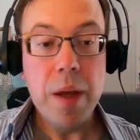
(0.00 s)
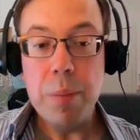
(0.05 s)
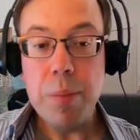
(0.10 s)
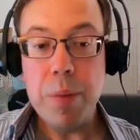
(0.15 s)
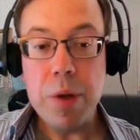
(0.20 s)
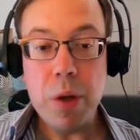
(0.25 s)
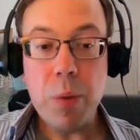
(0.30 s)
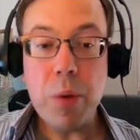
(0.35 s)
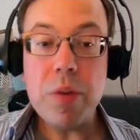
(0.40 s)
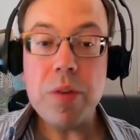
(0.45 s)

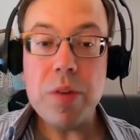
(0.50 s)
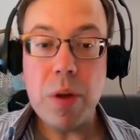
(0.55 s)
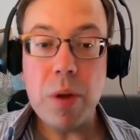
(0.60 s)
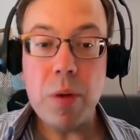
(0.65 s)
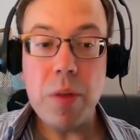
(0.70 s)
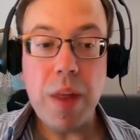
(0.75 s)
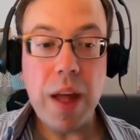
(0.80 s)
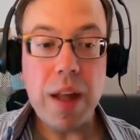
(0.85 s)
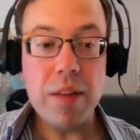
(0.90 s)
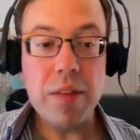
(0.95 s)
But you also
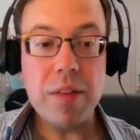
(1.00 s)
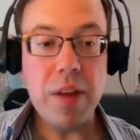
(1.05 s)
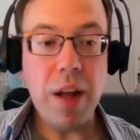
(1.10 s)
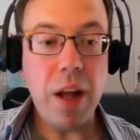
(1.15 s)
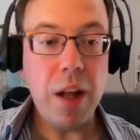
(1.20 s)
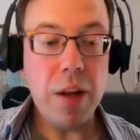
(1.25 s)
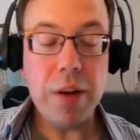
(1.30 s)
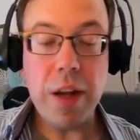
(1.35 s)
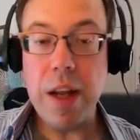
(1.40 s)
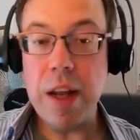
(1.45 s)
then
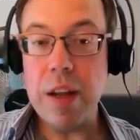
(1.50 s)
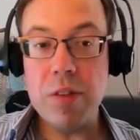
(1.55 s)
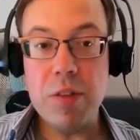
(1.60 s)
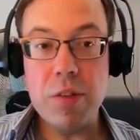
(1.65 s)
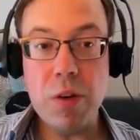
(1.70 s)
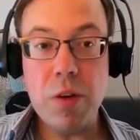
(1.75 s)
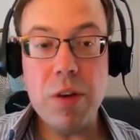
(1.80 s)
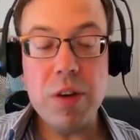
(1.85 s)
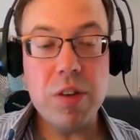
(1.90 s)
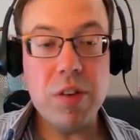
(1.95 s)
start looking at
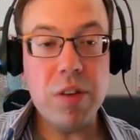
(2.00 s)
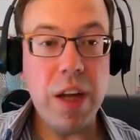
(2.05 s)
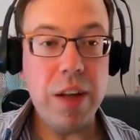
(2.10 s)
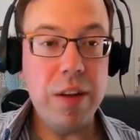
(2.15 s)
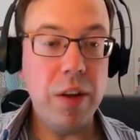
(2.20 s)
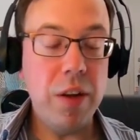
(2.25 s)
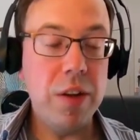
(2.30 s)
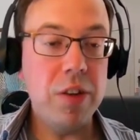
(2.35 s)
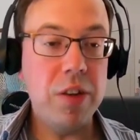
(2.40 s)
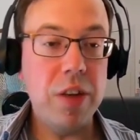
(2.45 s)
storage
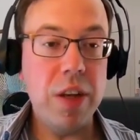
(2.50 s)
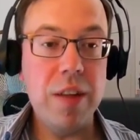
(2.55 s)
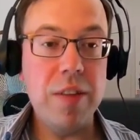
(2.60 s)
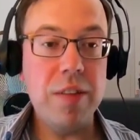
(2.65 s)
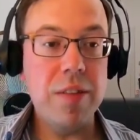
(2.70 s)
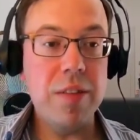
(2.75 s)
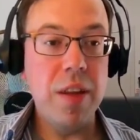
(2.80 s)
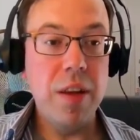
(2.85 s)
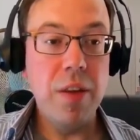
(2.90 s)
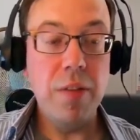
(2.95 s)

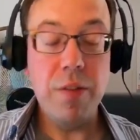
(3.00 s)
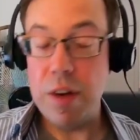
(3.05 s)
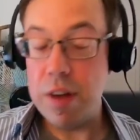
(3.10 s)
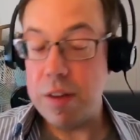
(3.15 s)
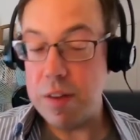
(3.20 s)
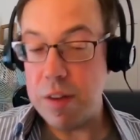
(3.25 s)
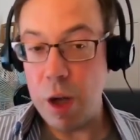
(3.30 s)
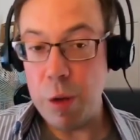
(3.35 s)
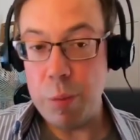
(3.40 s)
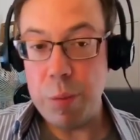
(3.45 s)
technologies, for
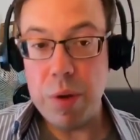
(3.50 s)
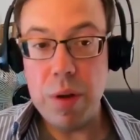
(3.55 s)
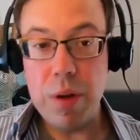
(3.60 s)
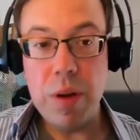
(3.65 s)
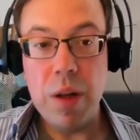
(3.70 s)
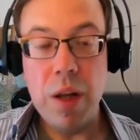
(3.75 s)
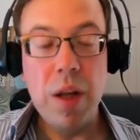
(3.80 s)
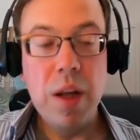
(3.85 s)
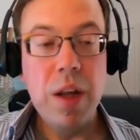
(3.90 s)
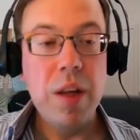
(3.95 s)
example,